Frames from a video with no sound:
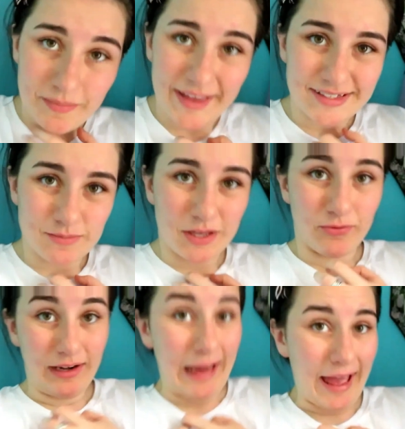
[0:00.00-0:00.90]
makes me
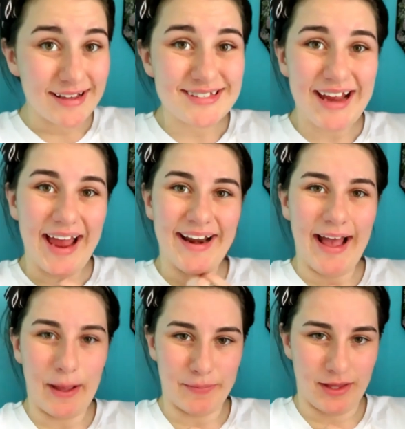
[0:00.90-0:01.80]
relaxed and
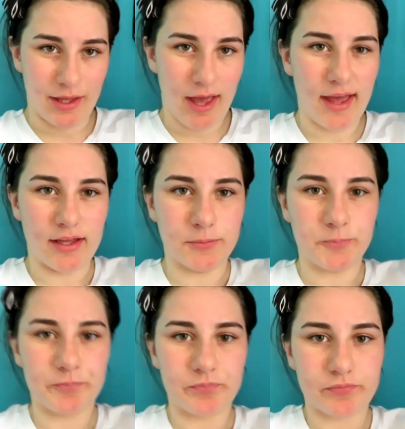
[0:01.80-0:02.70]
happy and